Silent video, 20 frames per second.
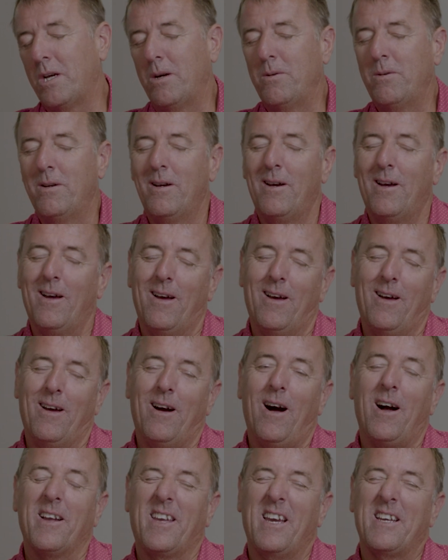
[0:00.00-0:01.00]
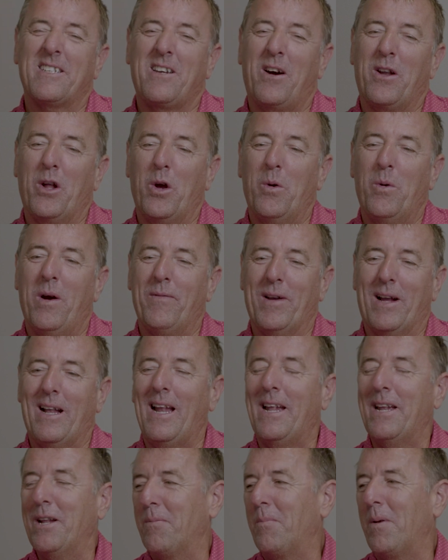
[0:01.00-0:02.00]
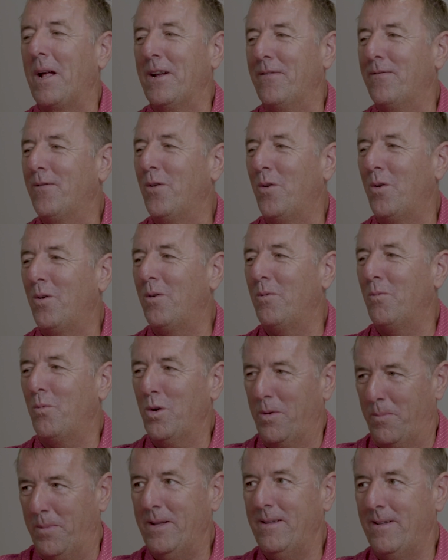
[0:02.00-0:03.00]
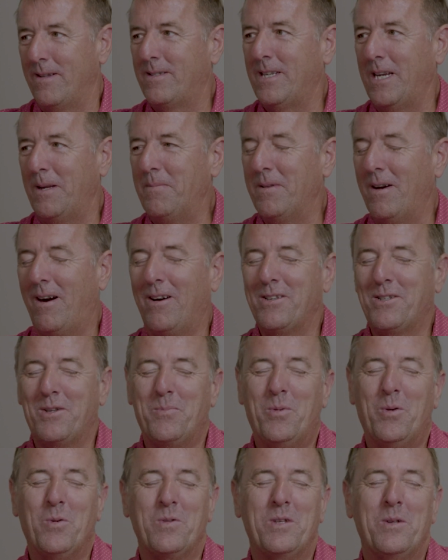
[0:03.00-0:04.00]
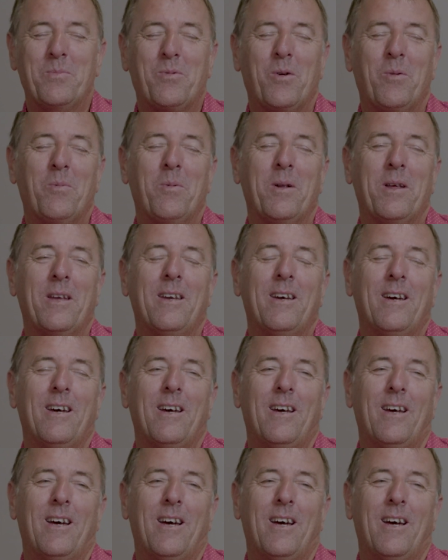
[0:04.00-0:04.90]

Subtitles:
So I guess kind of whoever Glenn had played for would have been the team that I supported probably.